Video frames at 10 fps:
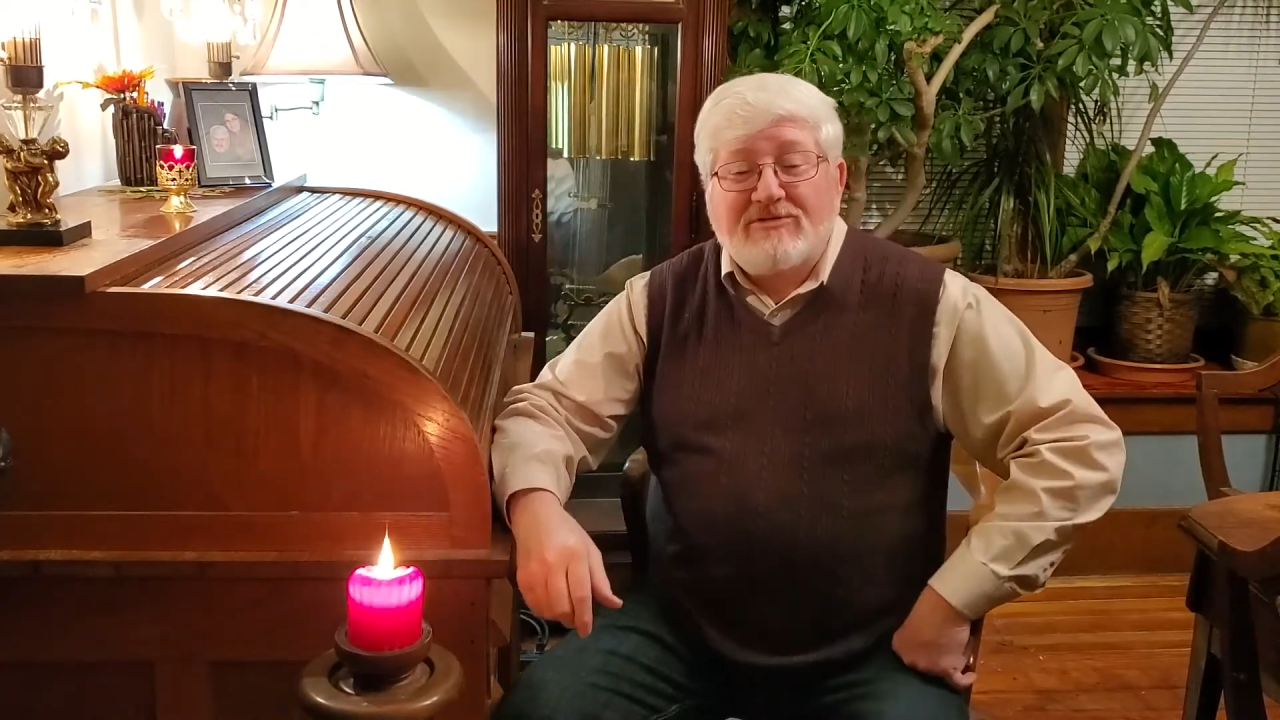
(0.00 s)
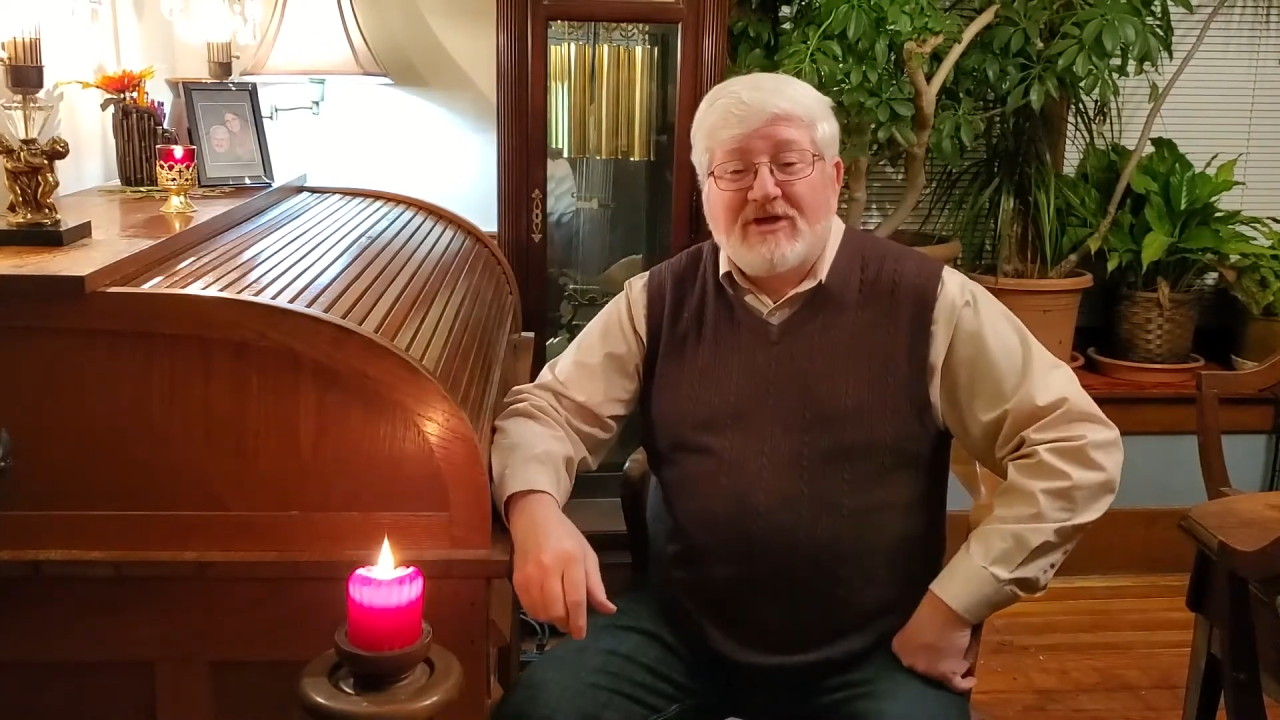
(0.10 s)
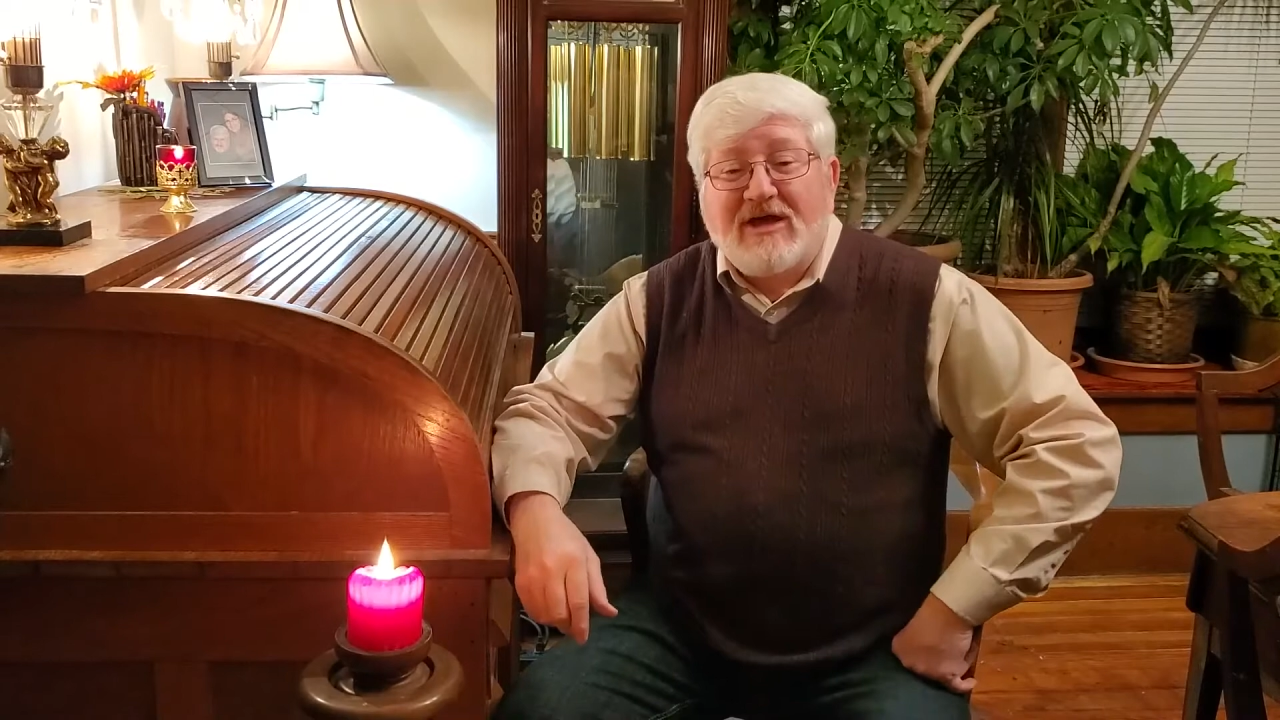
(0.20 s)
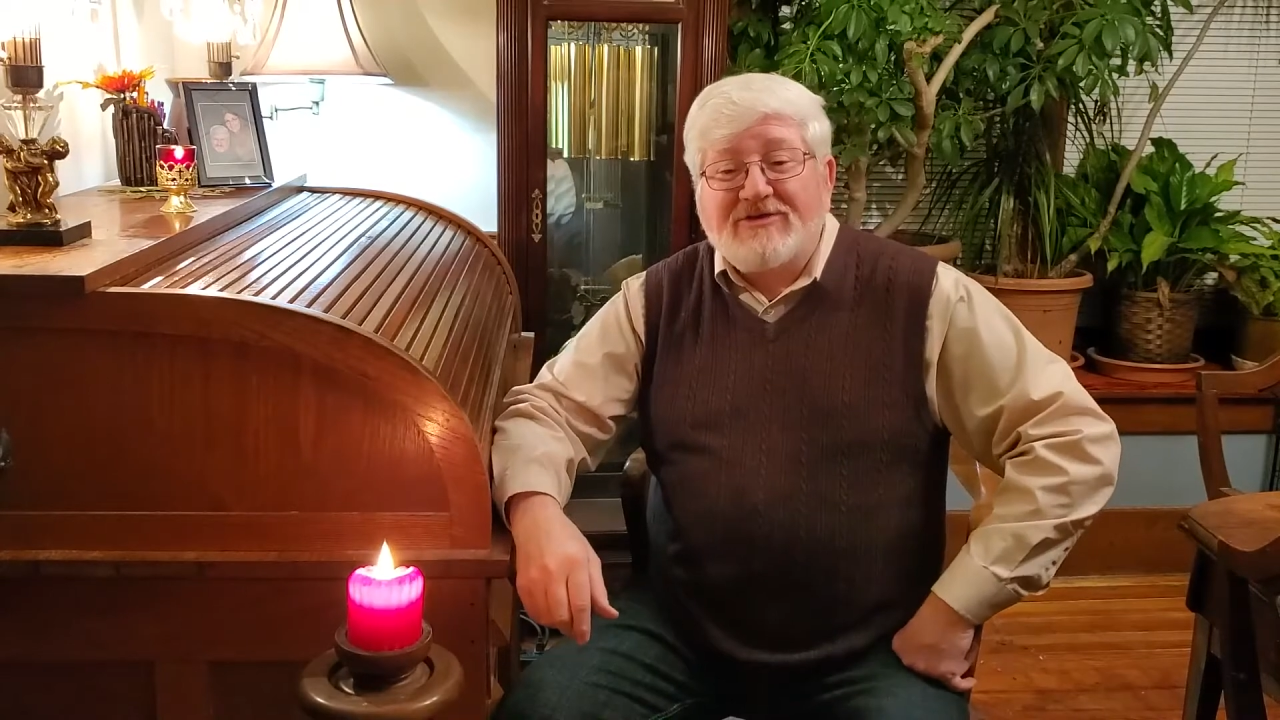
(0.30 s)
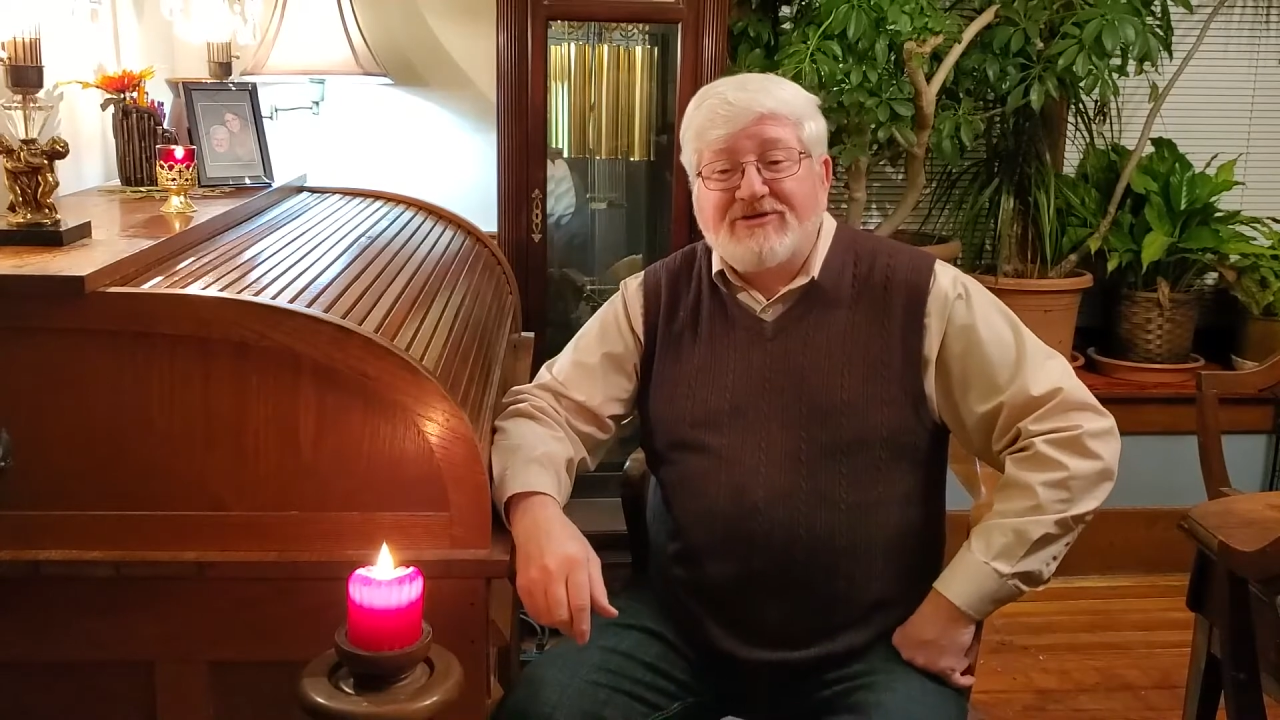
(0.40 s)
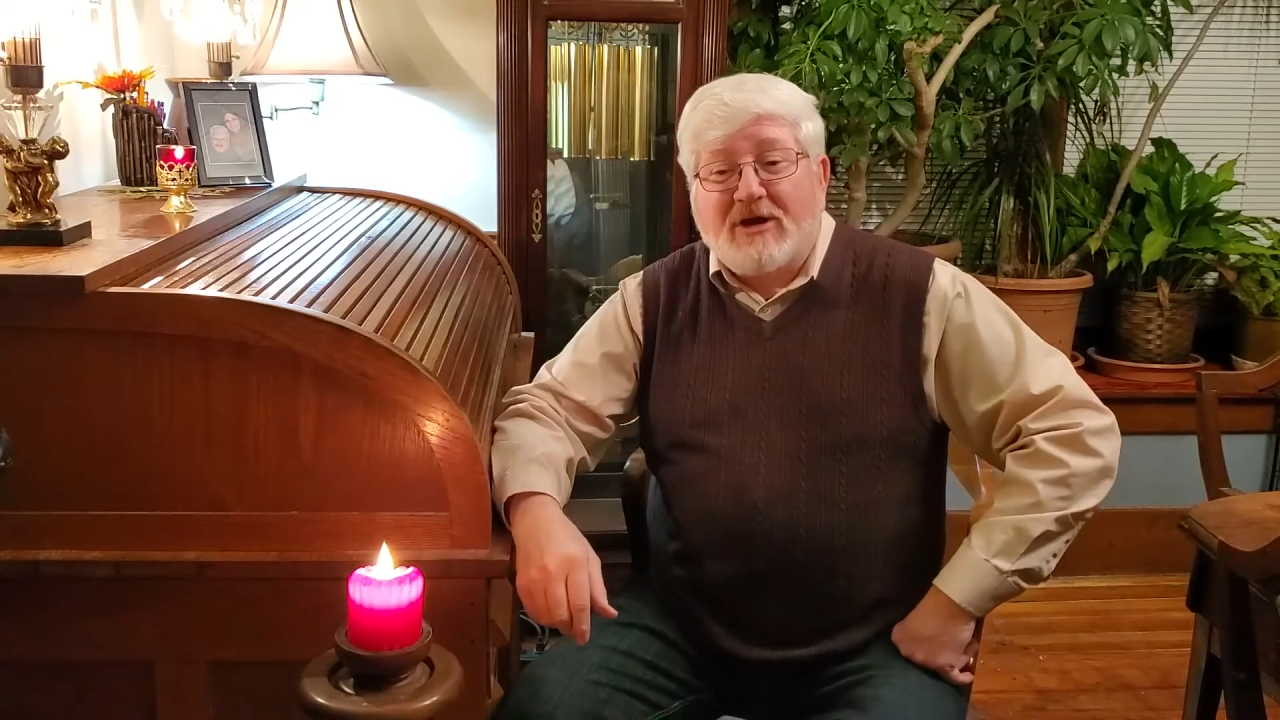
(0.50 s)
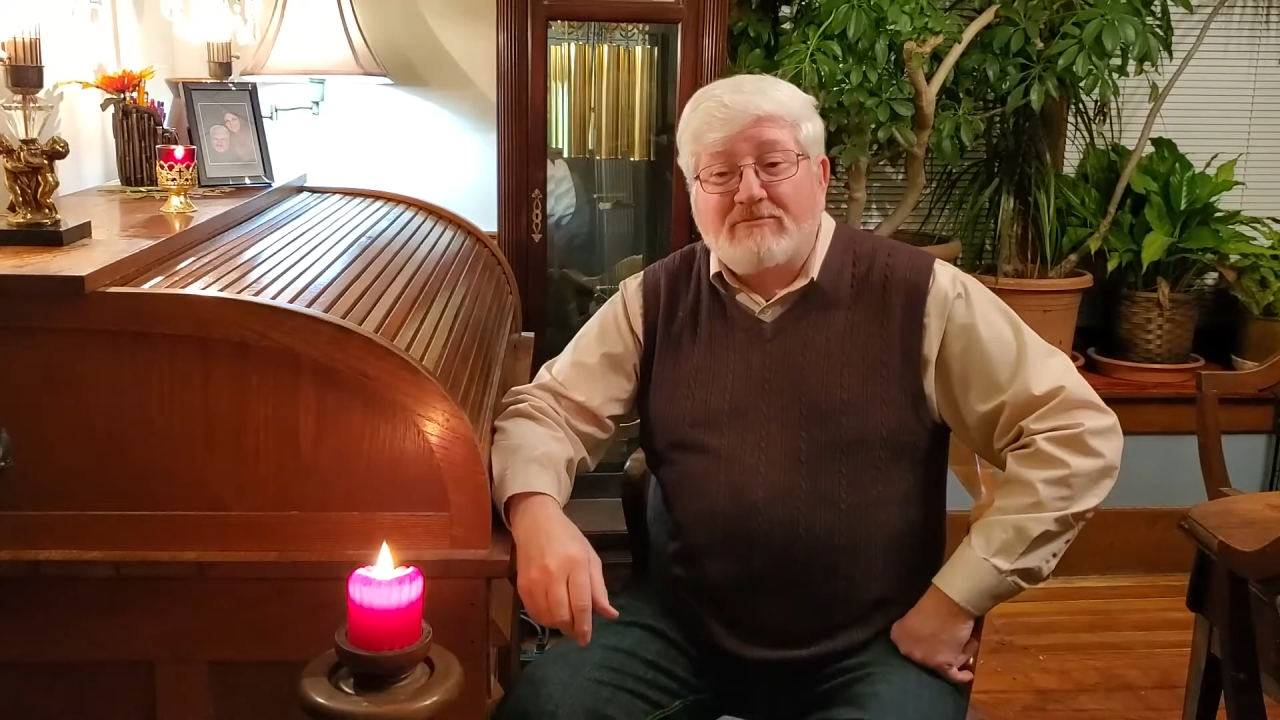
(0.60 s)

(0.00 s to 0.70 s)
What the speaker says: that